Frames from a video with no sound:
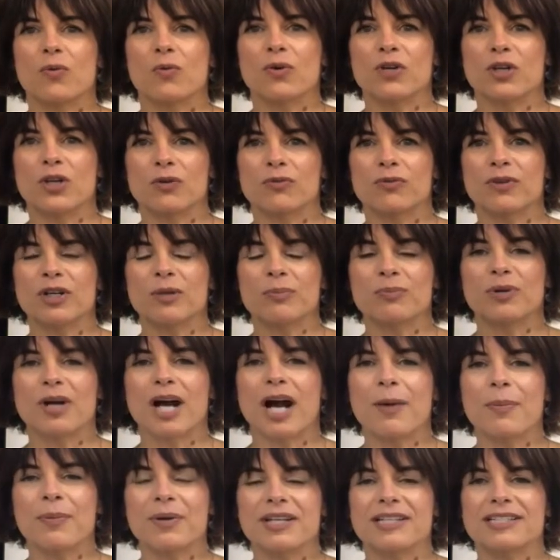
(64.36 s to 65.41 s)
your real
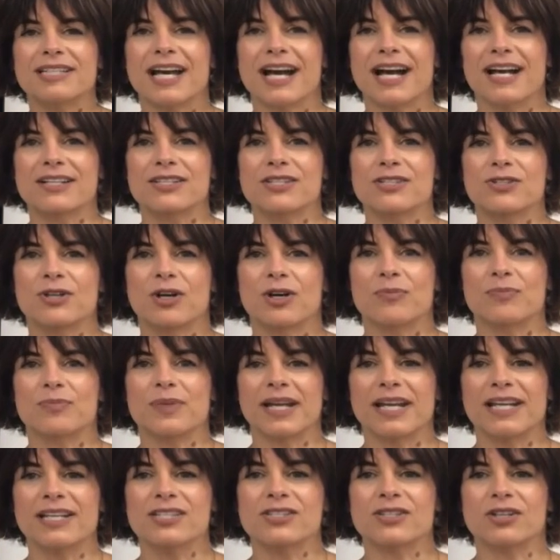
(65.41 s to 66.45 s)
property taxes are
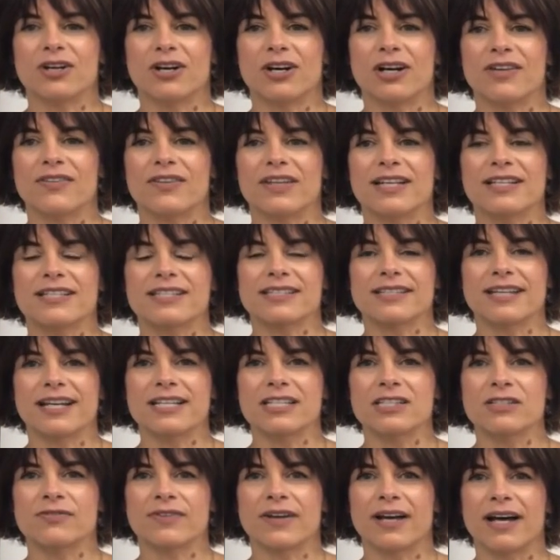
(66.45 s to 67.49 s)
based on the
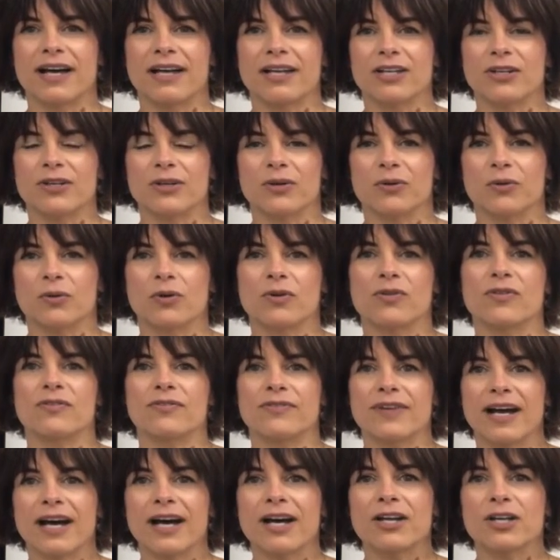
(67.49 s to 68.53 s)
assessed value or the
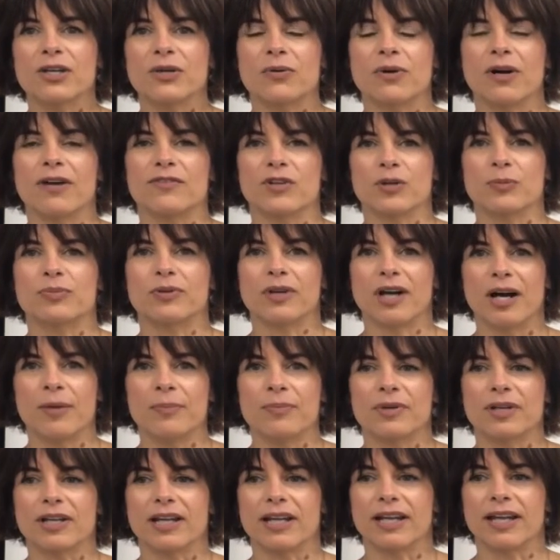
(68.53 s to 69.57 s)
value of your
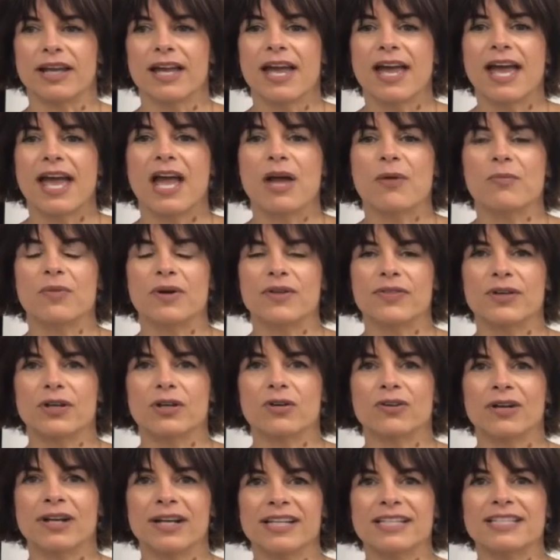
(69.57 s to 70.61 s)
property. And what the
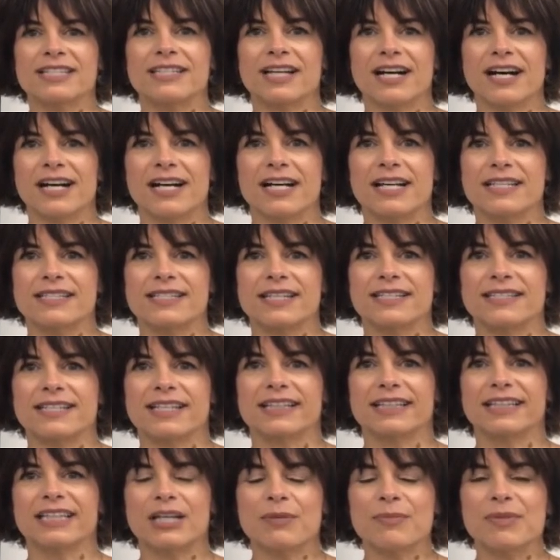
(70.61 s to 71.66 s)
credit does is
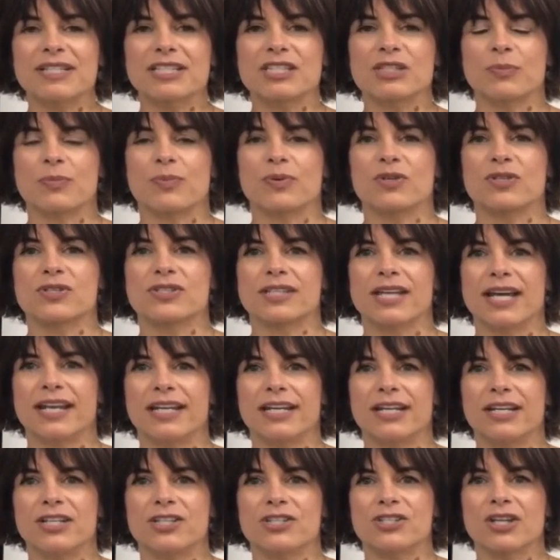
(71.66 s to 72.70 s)
it limits the
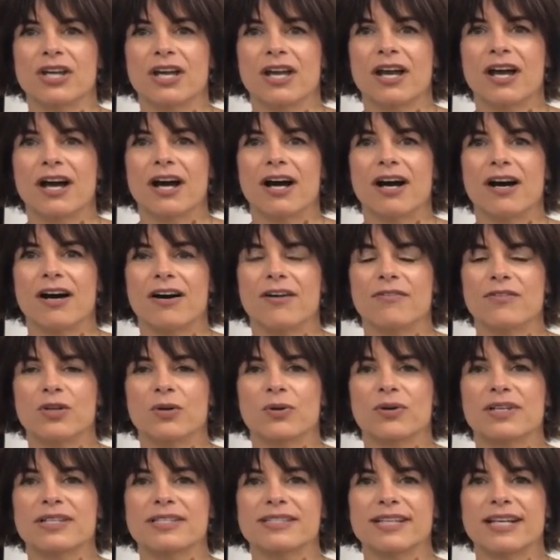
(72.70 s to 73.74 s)
percentage of
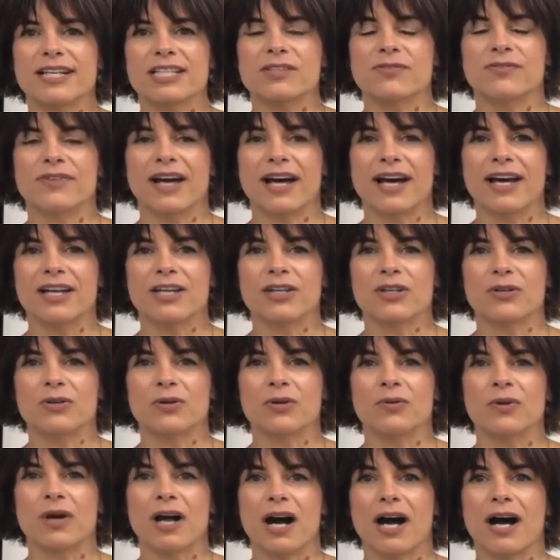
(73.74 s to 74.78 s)
your assessed
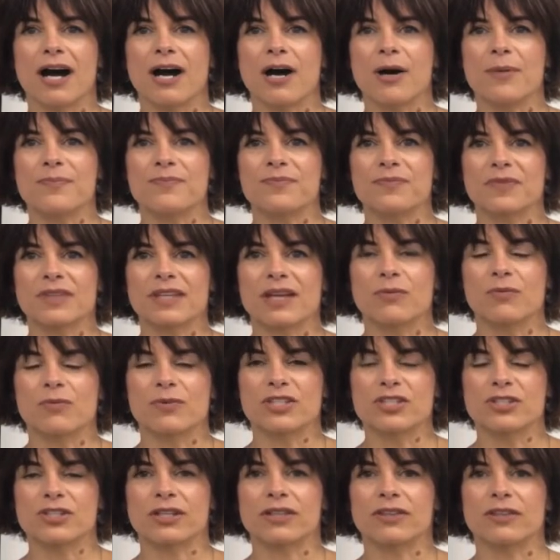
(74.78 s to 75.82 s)
value,
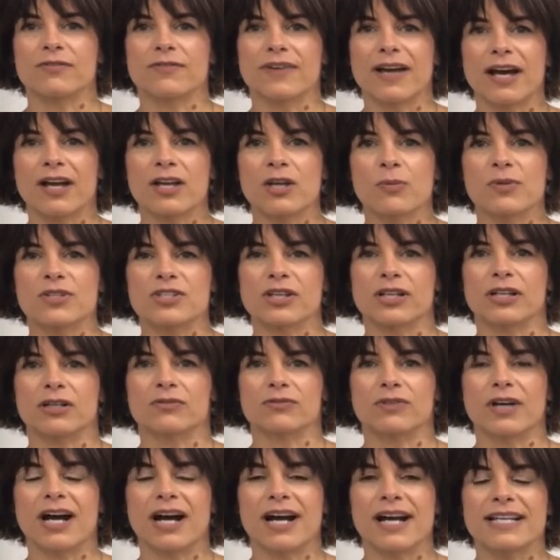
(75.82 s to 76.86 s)
the value which can
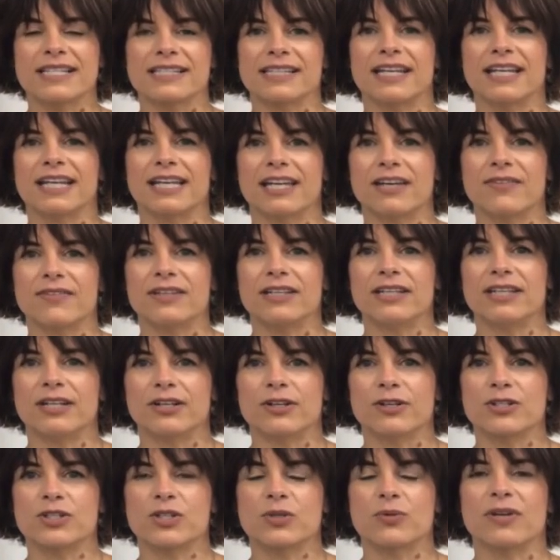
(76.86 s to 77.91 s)
arise in a given
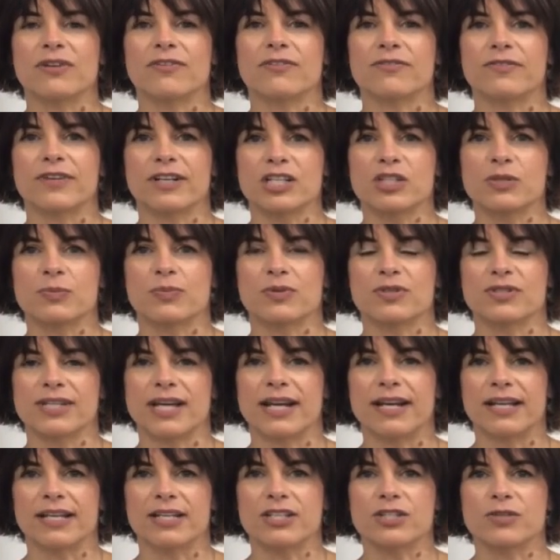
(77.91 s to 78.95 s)
year to a fixed
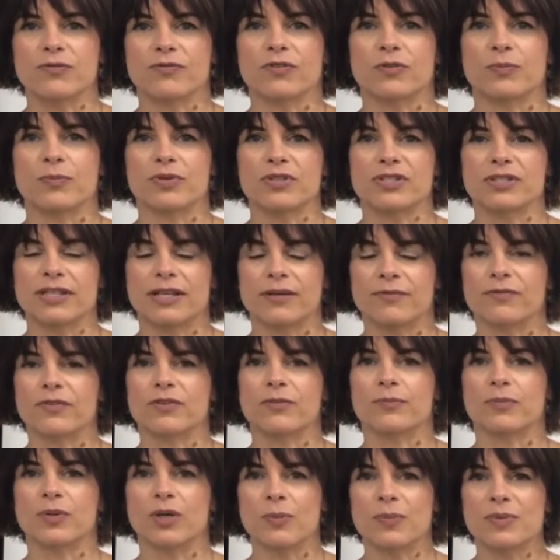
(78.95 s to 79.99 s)
percentage for
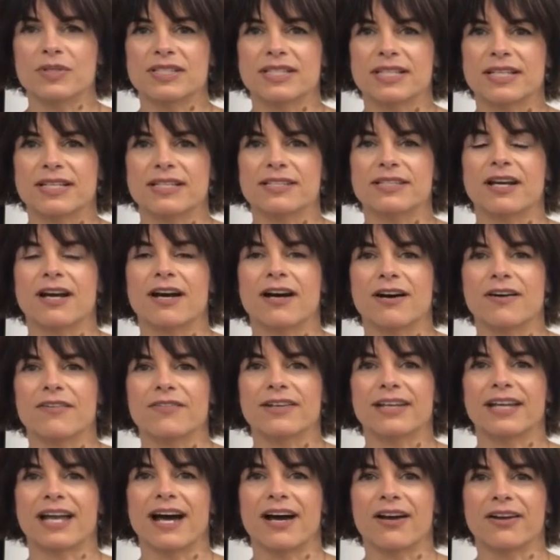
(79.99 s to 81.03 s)
purposes
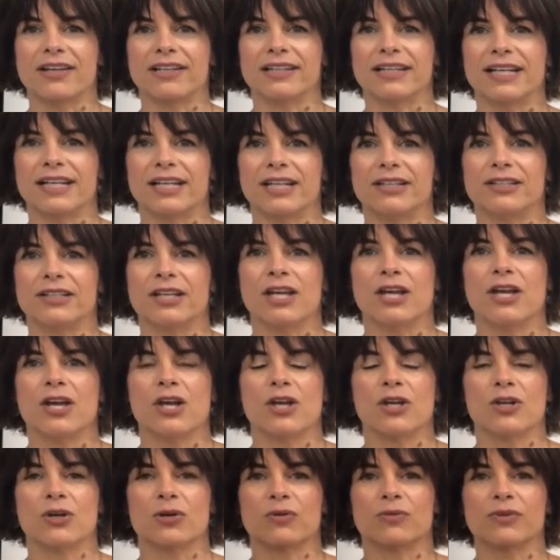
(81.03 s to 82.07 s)
of calculating
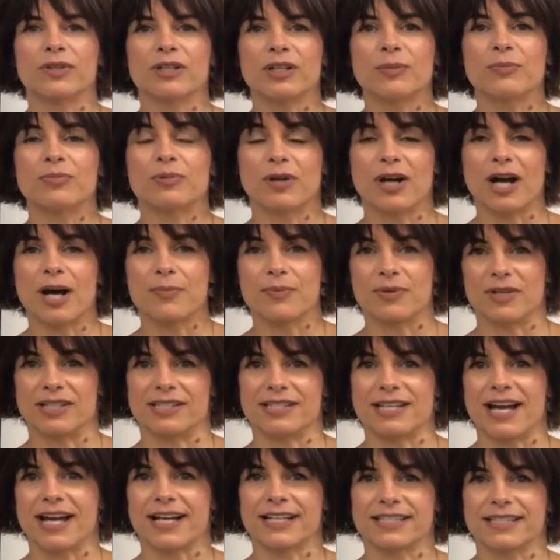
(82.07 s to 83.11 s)
your real property
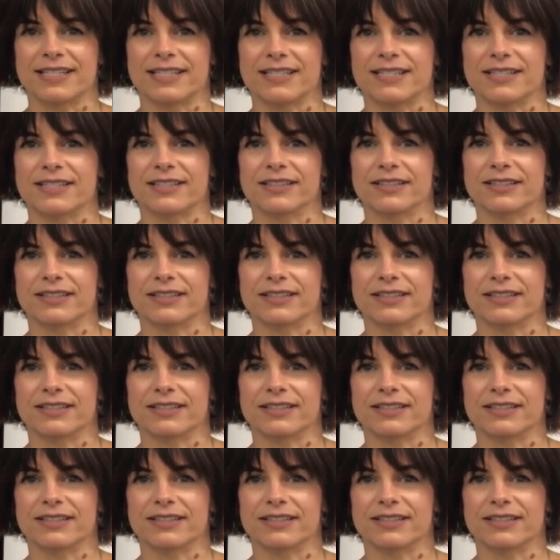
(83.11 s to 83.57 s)
taxes.